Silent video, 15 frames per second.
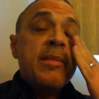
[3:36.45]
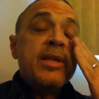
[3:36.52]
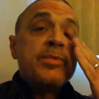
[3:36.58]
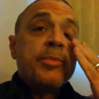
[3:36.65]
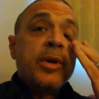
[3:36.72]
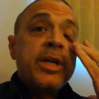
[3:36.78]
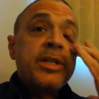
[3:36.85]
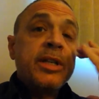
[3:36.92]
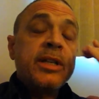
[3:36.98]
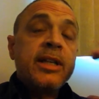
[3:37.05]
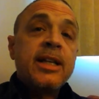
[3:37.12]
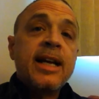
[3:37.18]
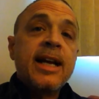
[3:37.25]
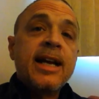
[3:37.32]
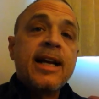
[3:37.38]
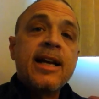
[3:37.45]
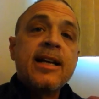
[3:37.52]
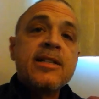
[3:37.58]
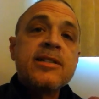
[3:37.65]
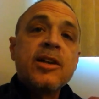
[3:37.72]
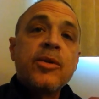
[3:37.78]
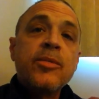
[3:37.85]
I miss preaching today, I
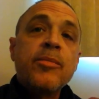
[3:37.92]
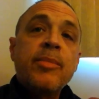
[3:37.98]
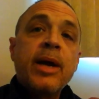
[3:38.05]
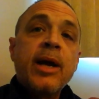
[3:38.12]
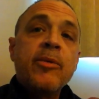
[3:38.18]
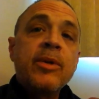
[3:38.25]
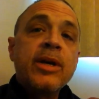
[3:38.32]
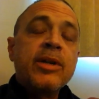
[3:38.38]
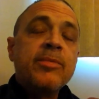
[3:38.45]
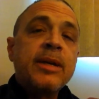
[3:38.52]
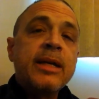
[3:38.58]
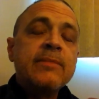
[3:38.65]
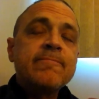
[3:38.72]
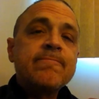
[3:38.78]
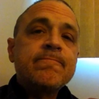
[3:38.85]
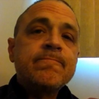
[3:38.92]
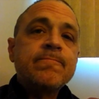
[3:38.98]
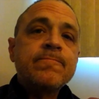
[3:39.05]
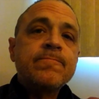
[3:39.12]
guess, so bear with me.